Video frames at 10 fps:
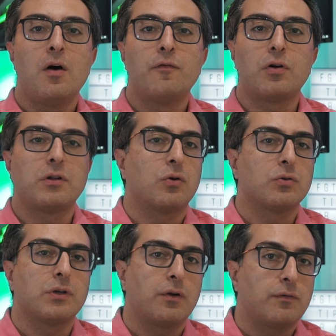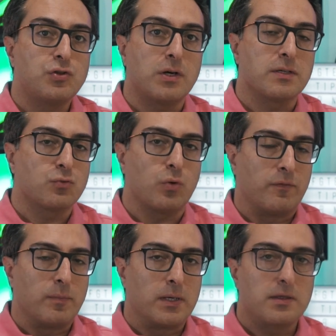for a total of just
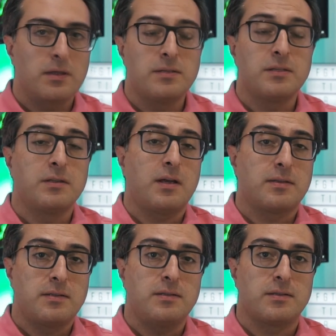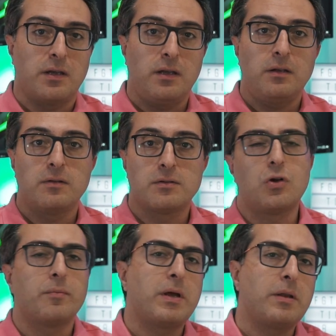12 bucks. Isn't that insane?
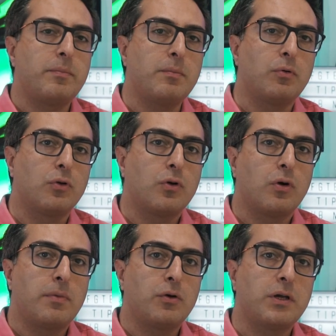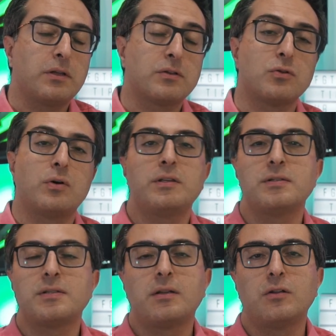Not many people know about that, so I
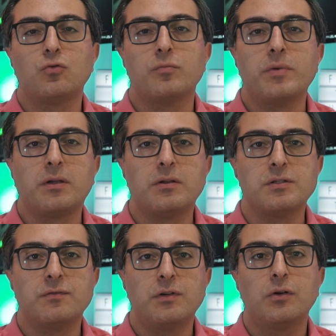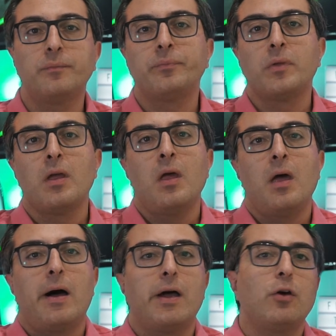decided to make this video.
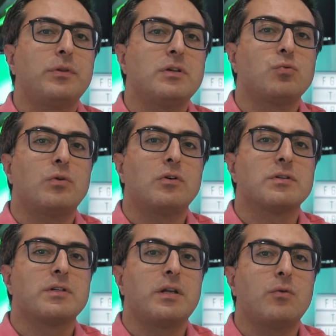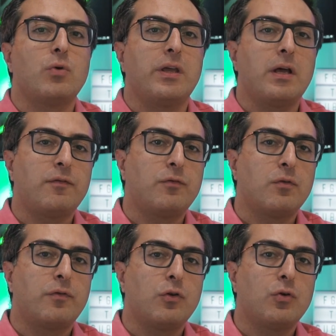I hope this was anyway helpful
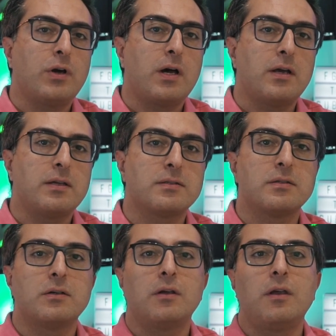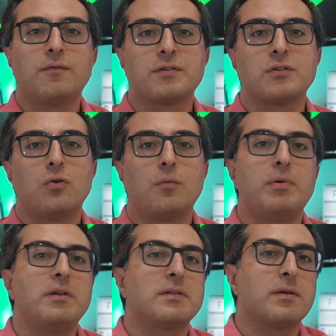for you guys. If so,
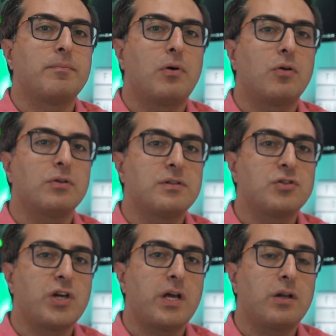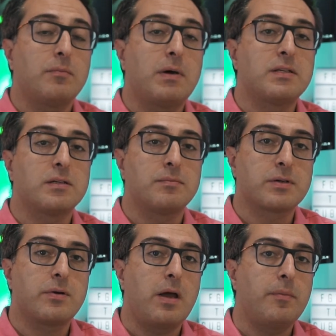please support this channel by
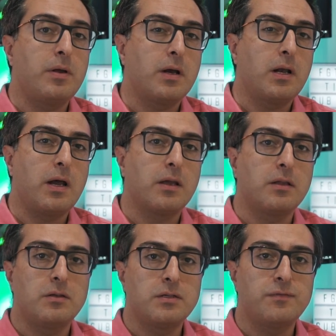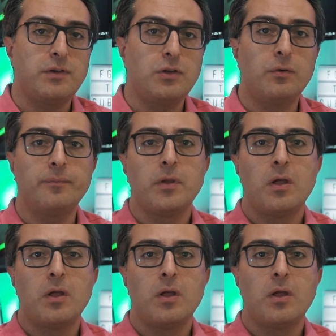subscribing and liking this video,